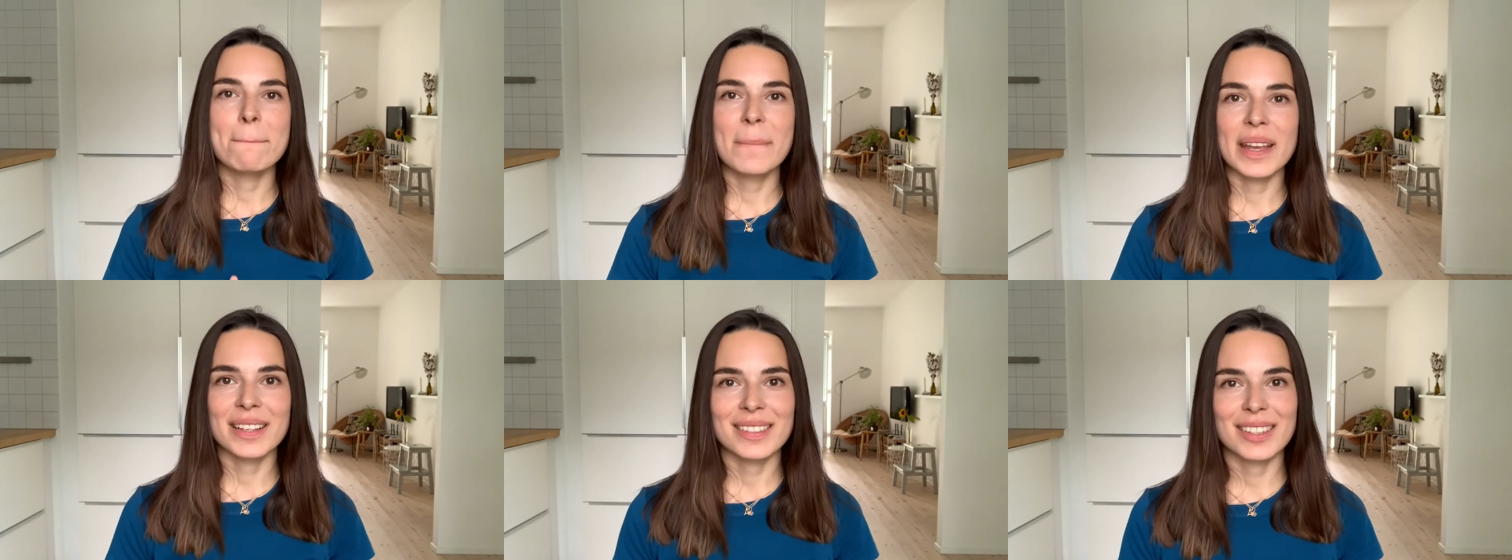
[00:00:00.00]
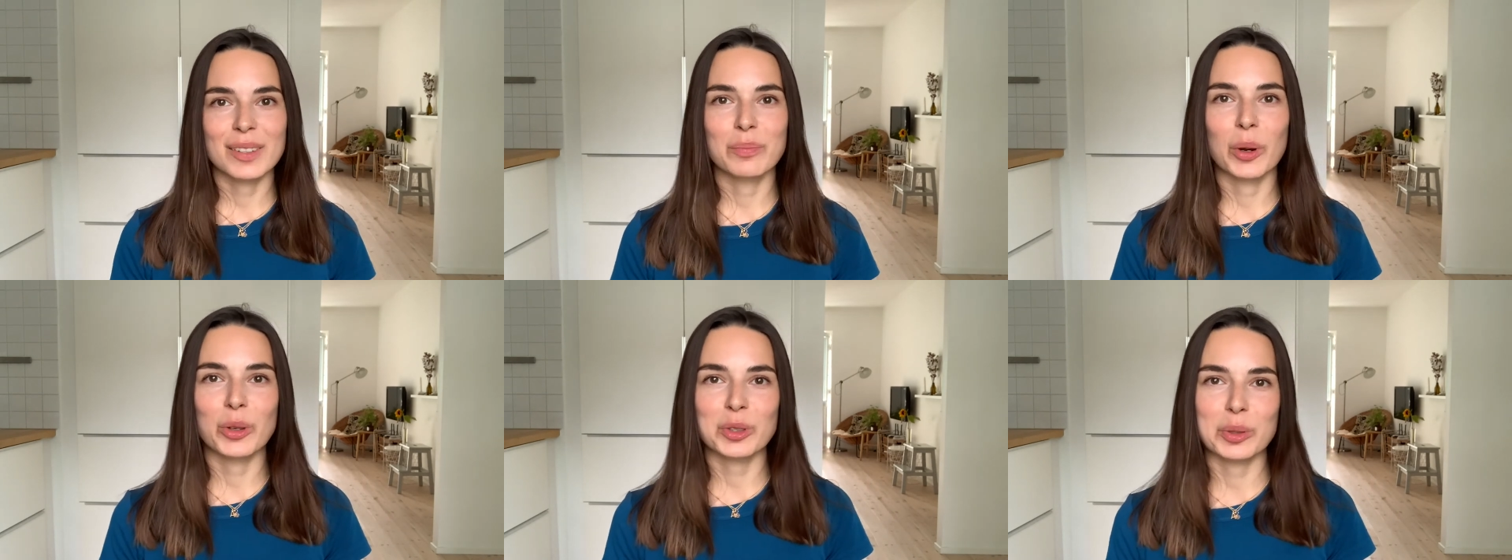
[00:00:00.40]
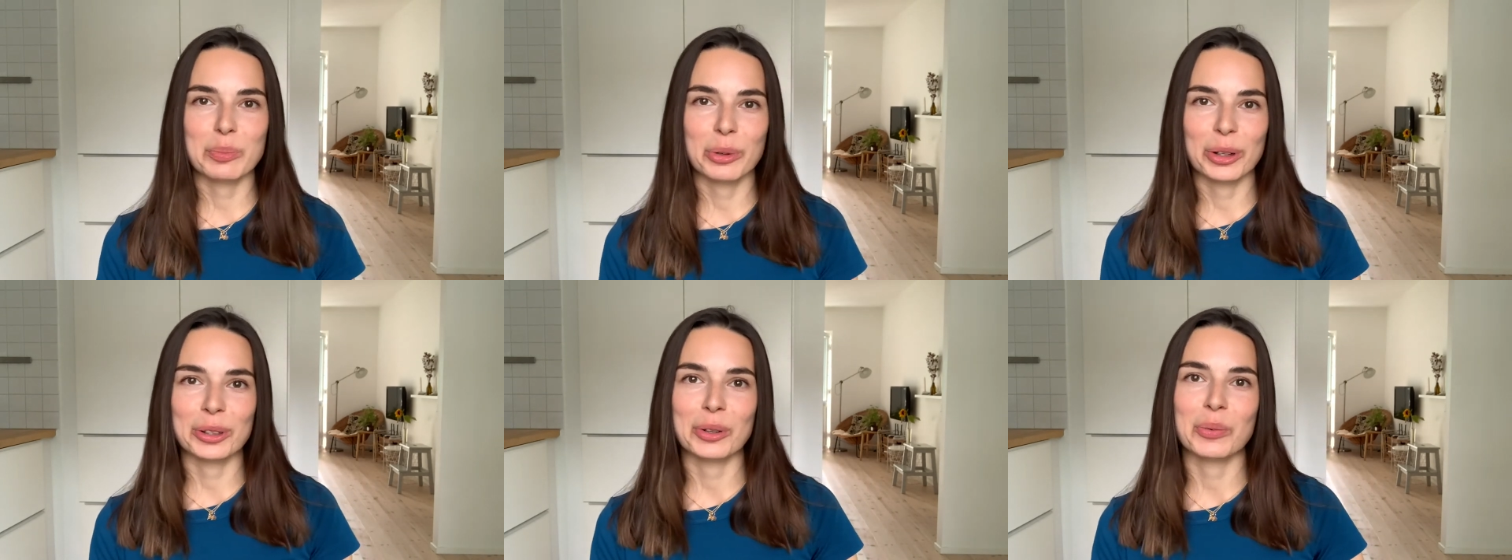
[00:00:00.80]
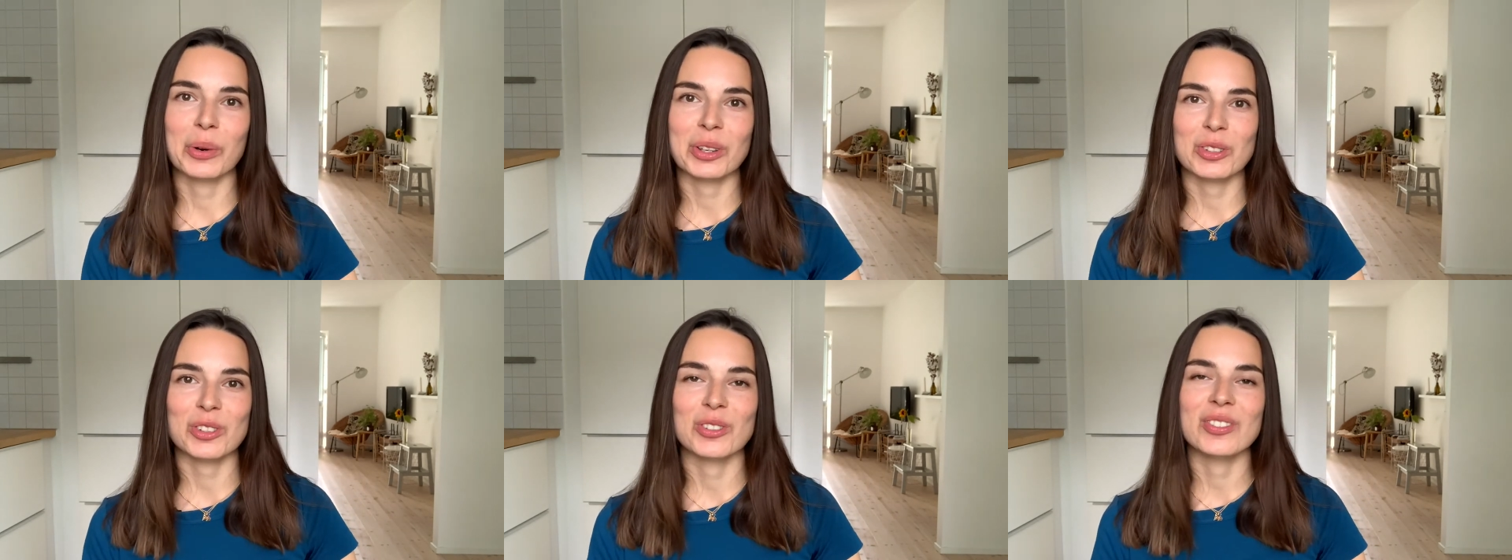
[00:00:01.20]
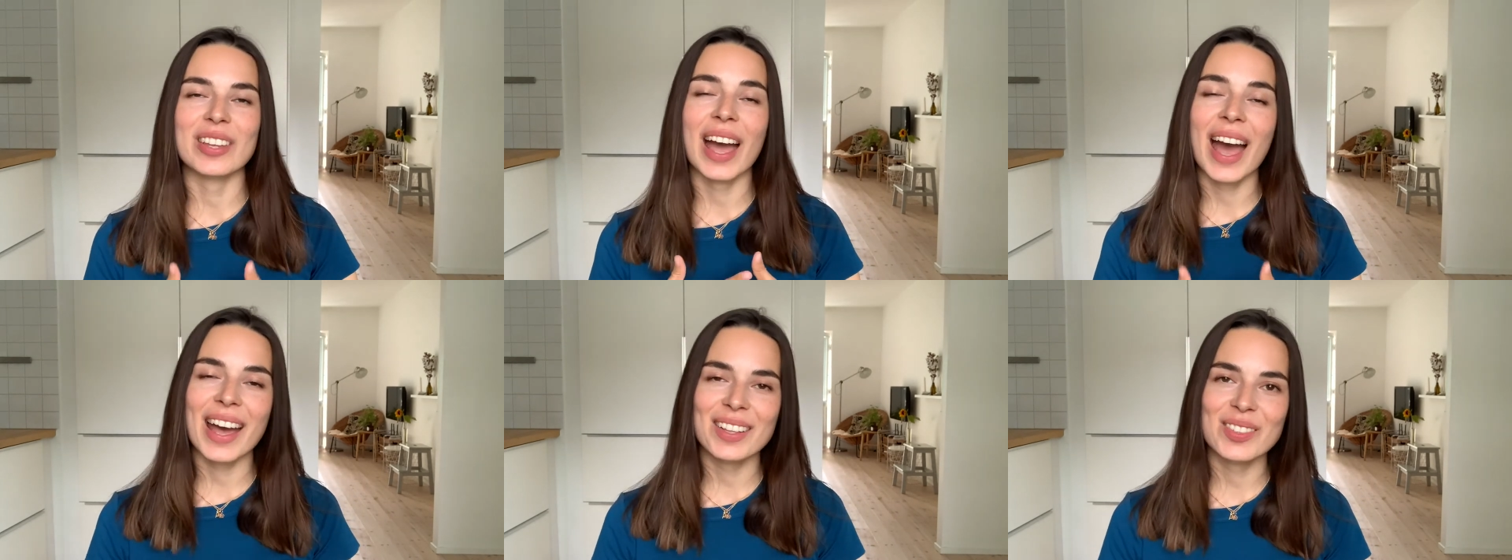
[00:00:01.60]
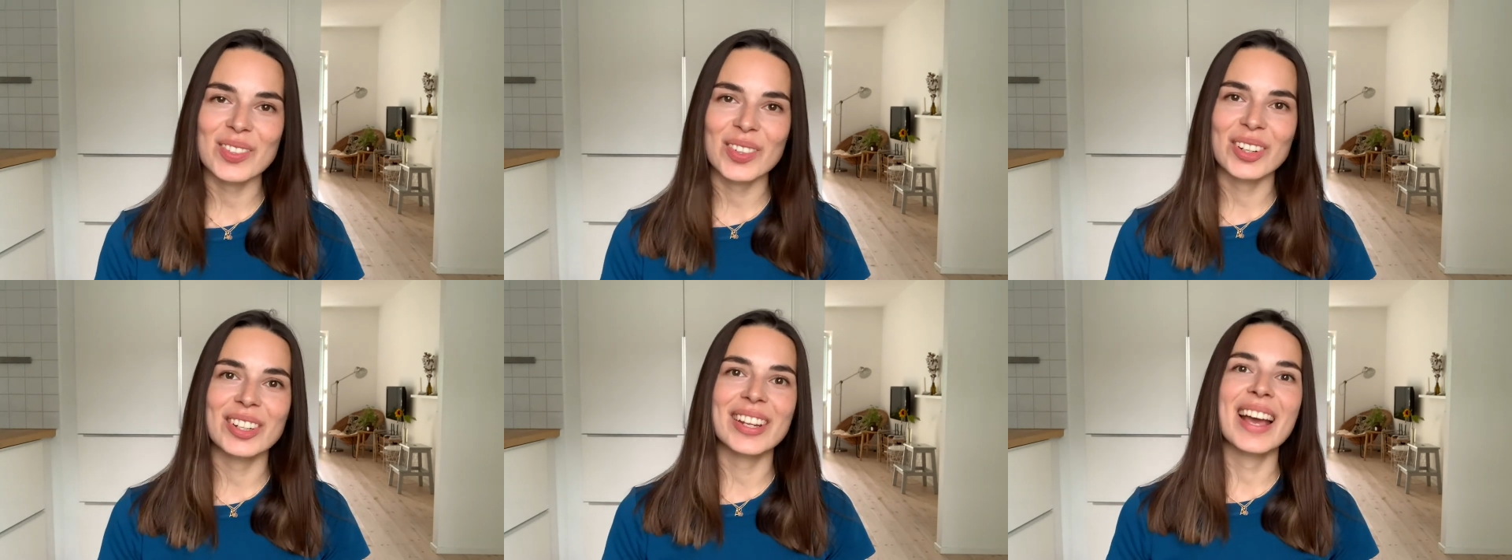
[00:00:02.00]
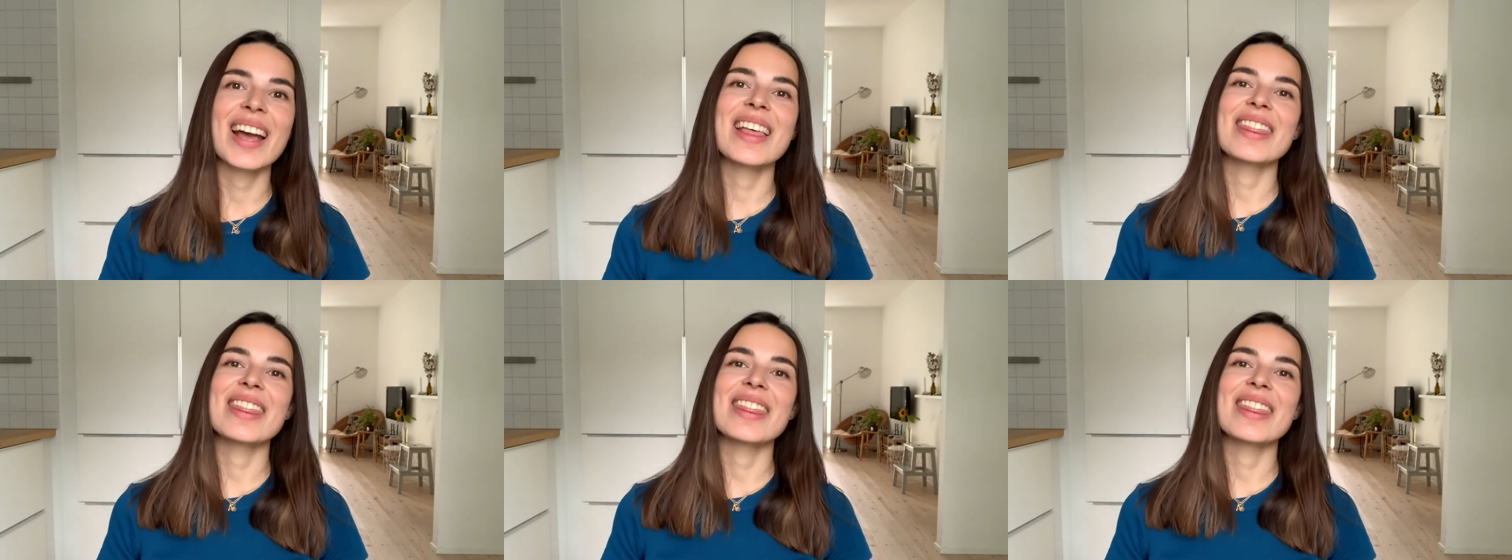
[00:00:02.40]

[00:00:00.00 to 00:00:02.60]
basic most important questions answered,